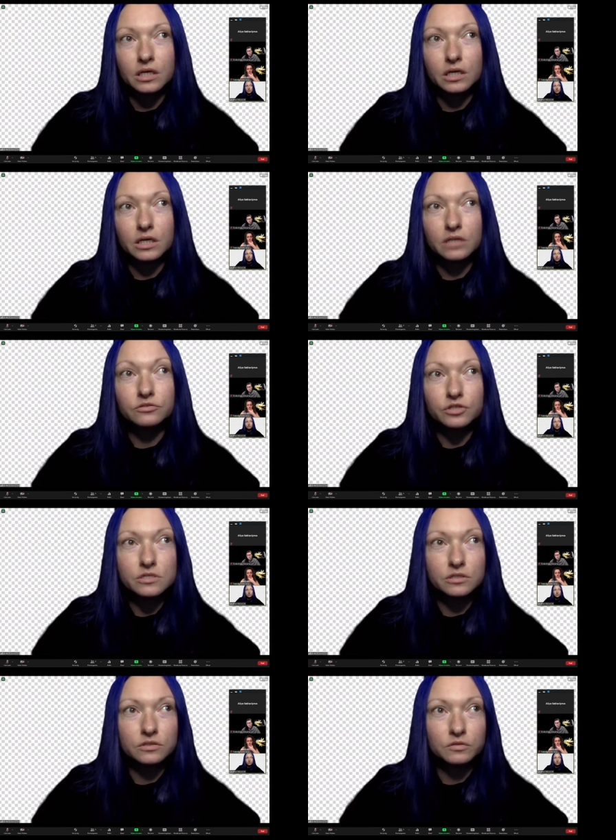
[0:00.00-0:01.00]

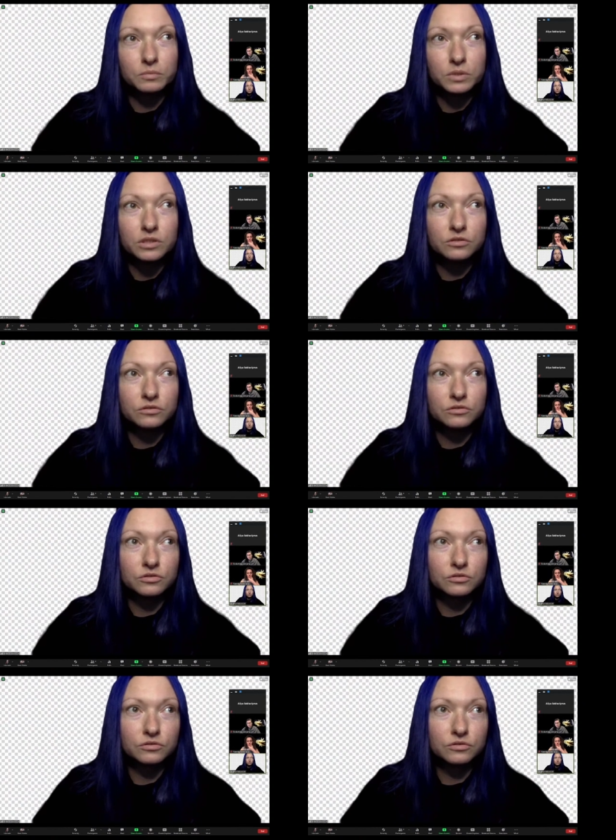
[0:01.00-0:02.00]
interesting to me
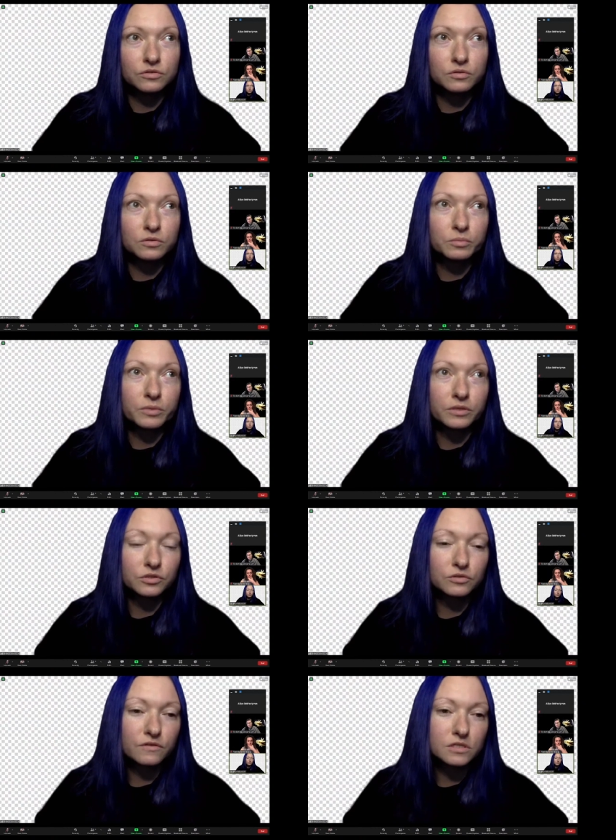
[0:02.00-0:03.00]
to
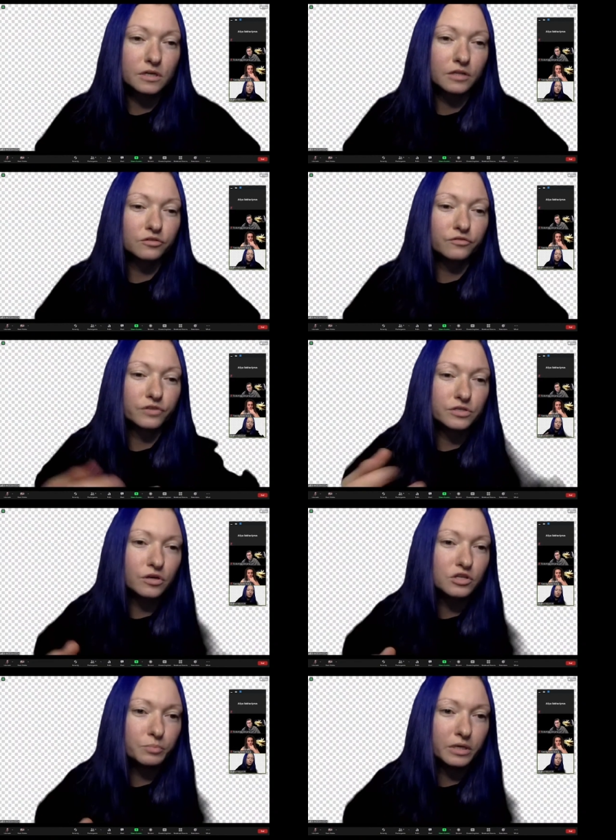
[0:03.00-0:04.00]
produce this kind of
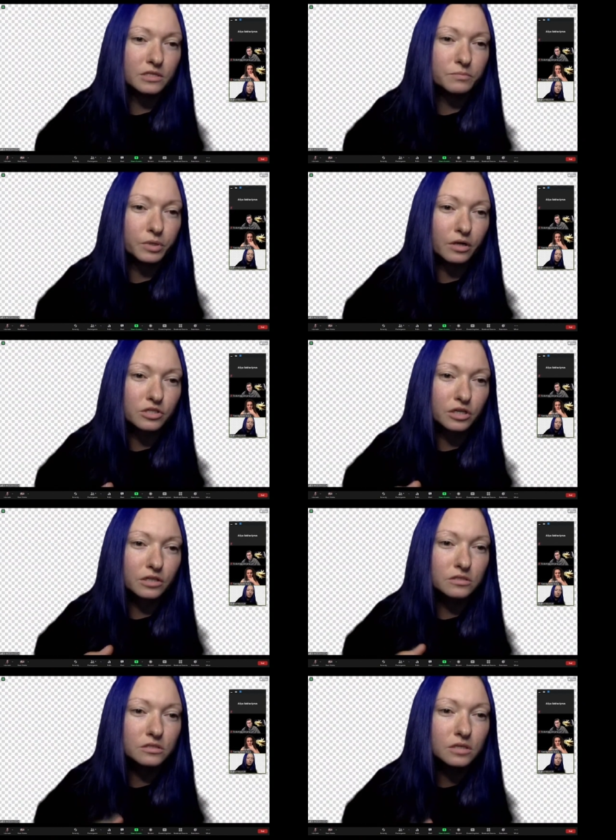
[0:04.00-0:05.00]
research-based
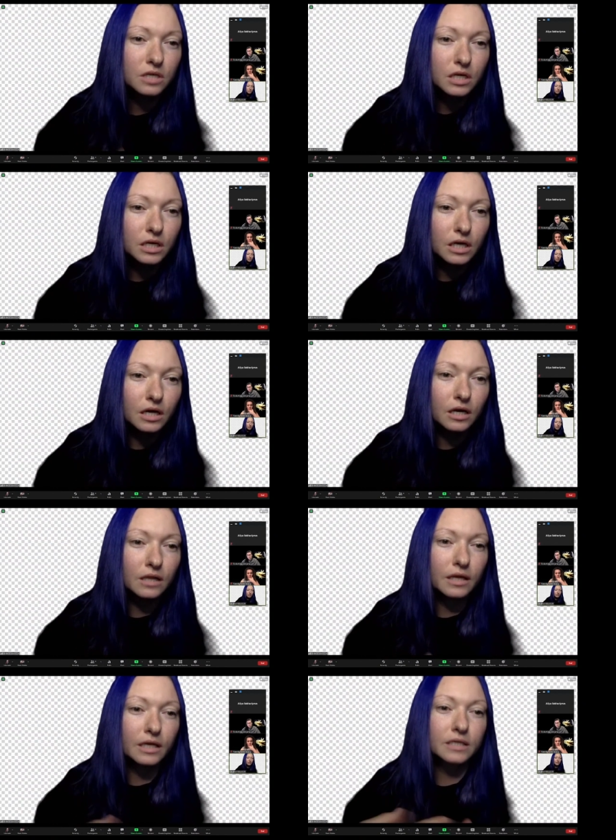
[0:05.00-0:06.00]
projects
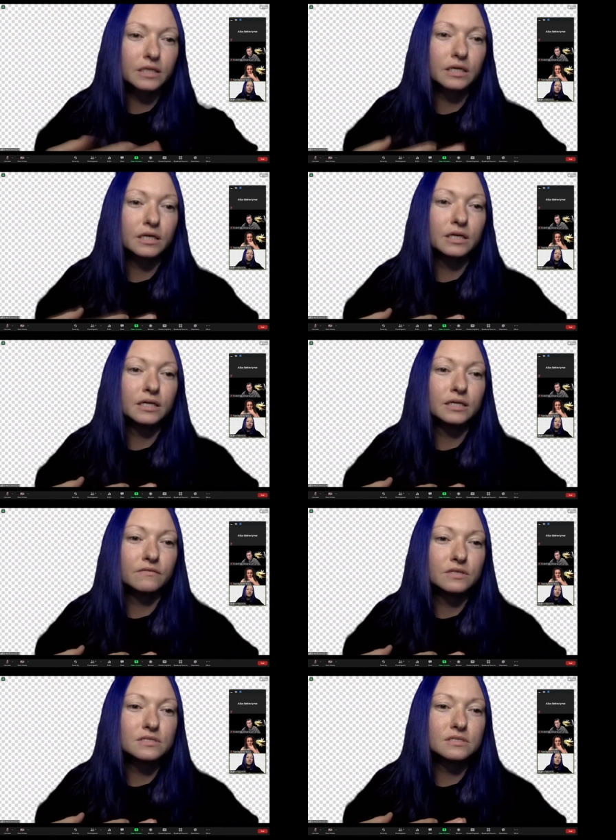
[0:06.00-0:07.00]
like
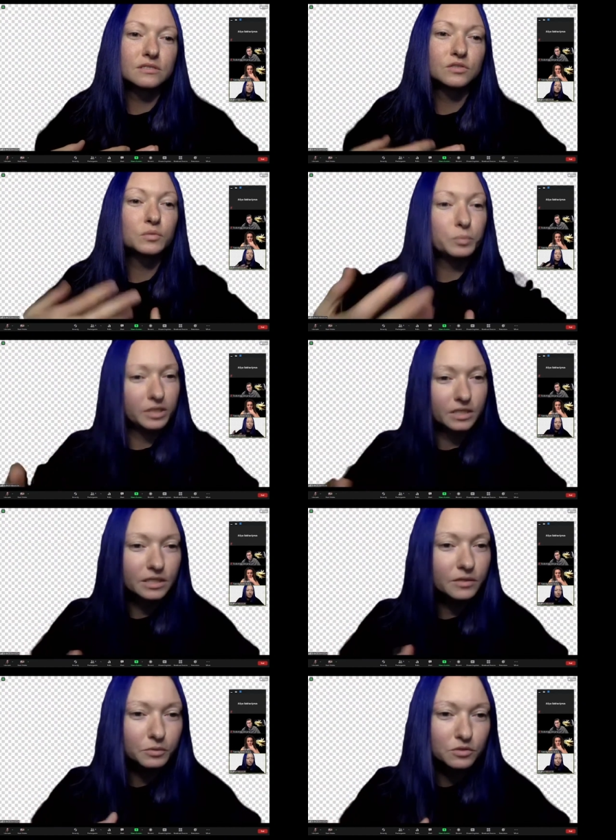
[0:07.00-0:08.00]
this To
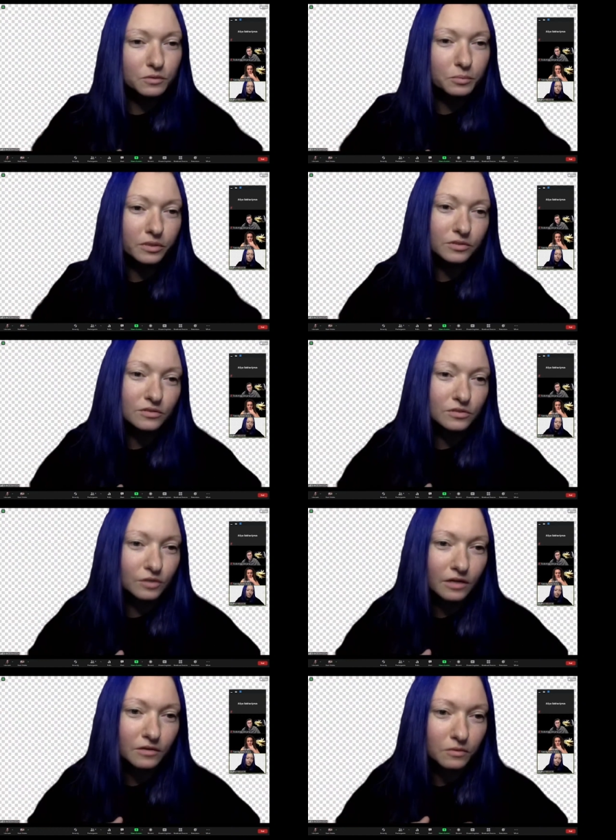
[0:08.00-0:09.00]
Be, which we produced
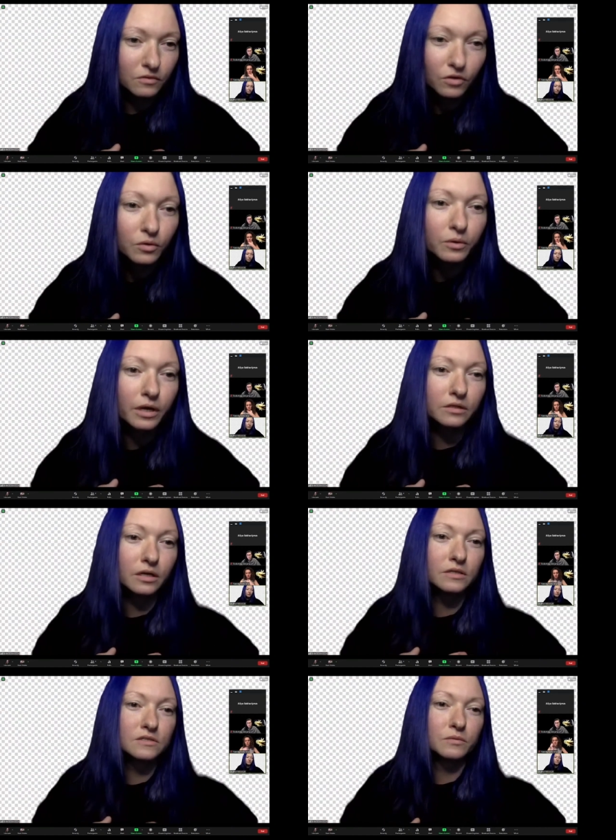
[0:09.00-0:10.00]
together with you, and
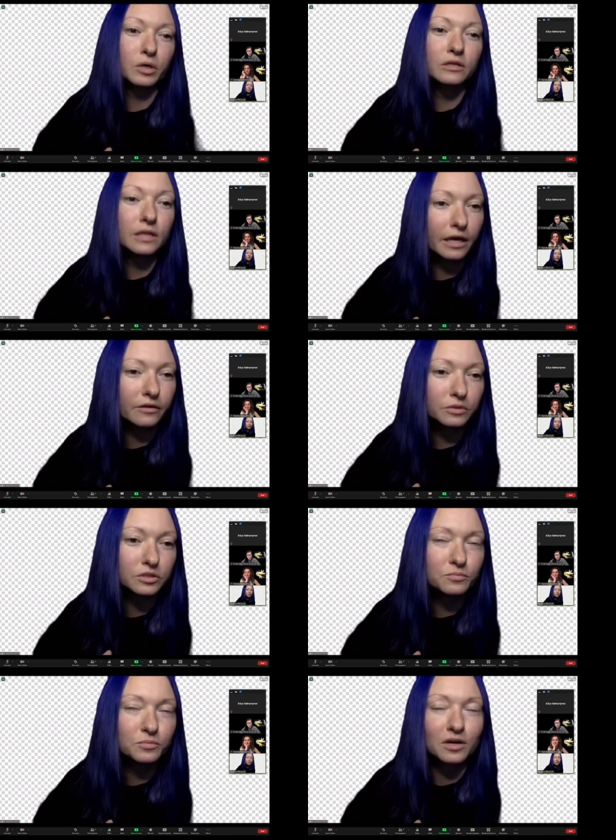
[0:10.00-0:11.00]
also Bird
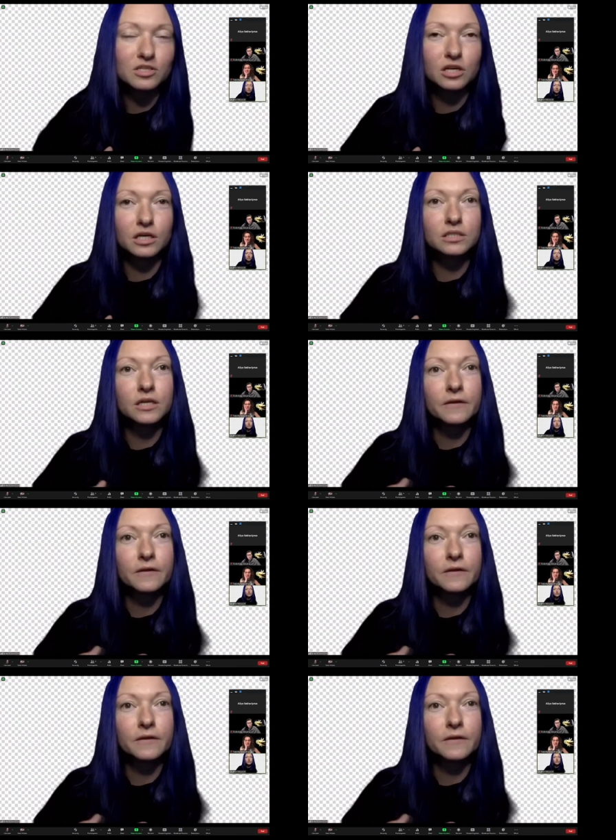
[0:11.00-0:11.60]
Language project,